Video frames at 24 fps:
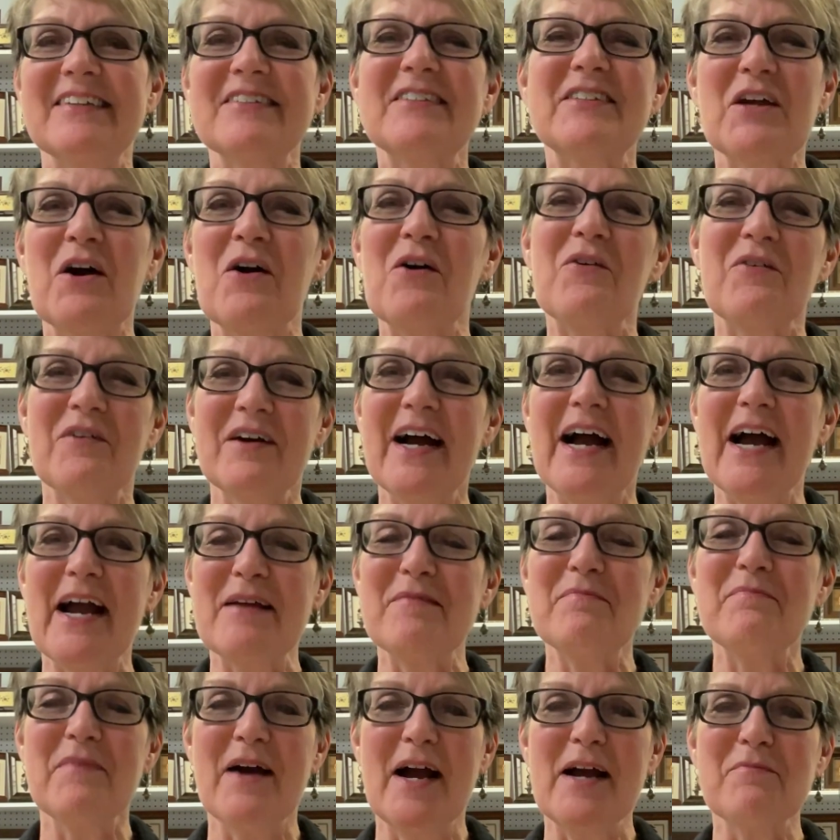So
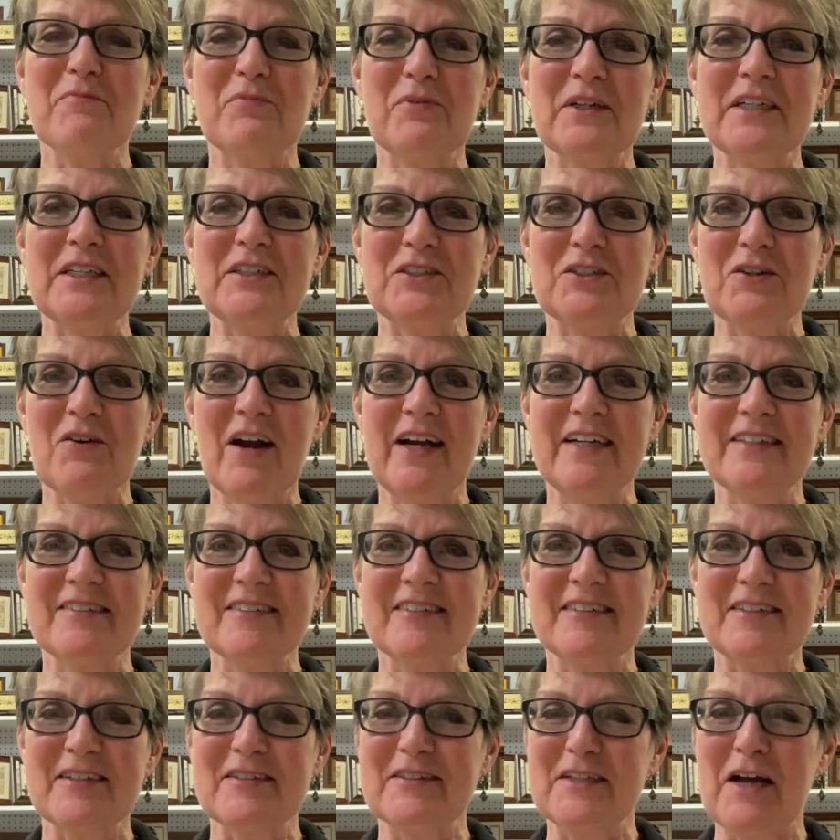I'm pretty sure I just
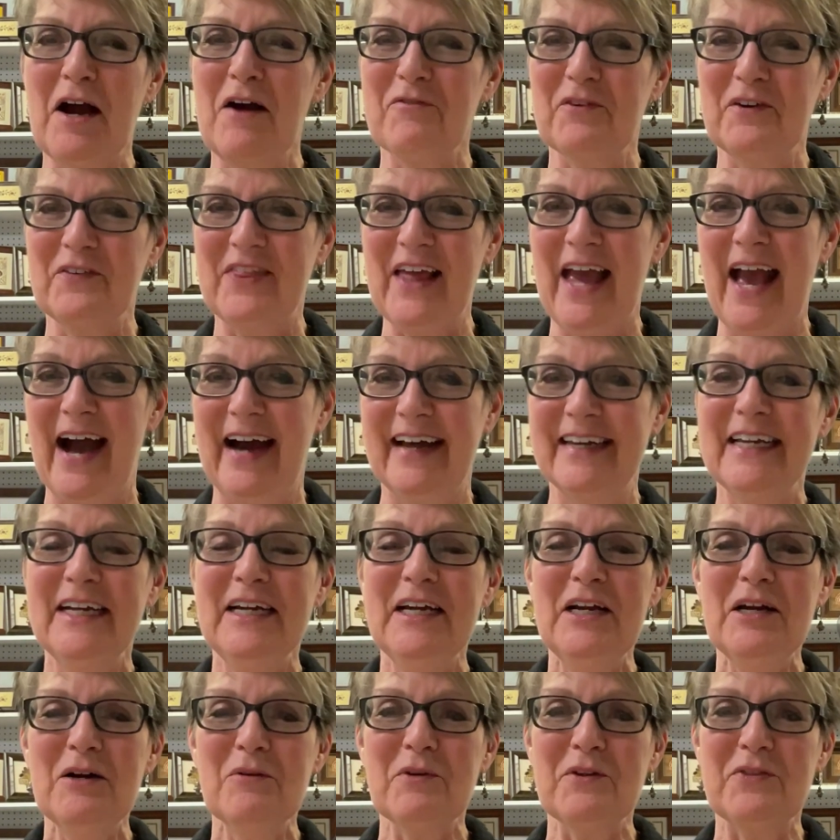discovered that
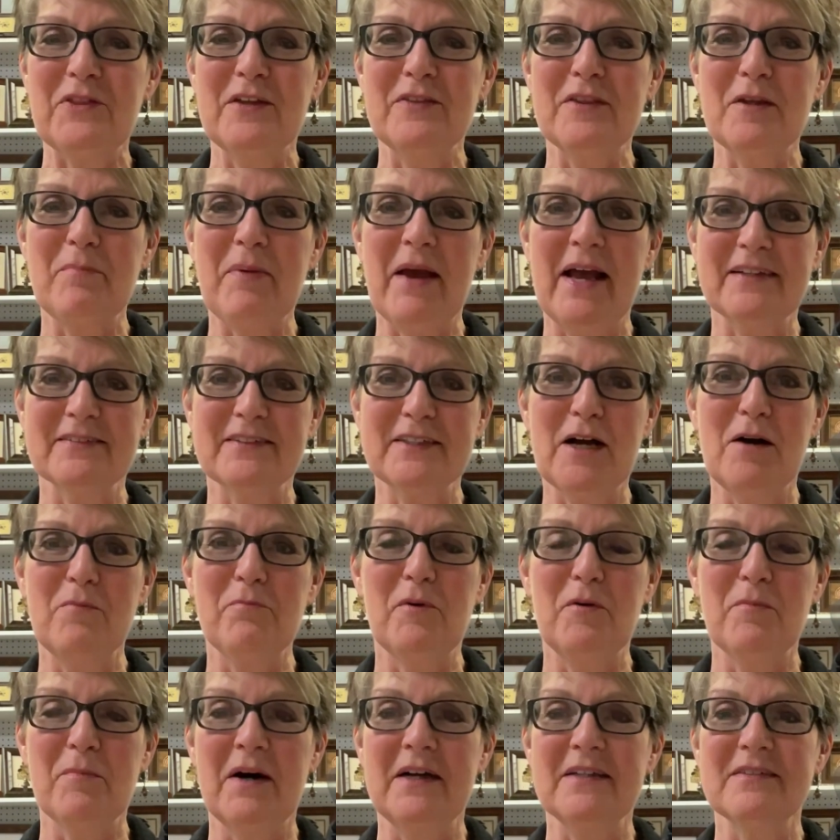within the past couple
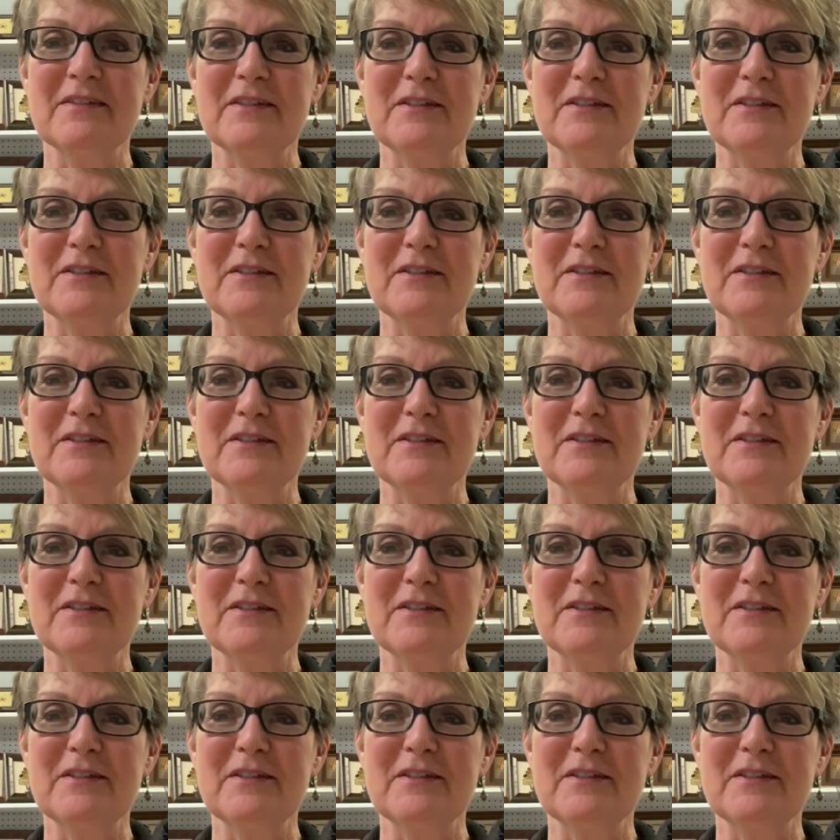months.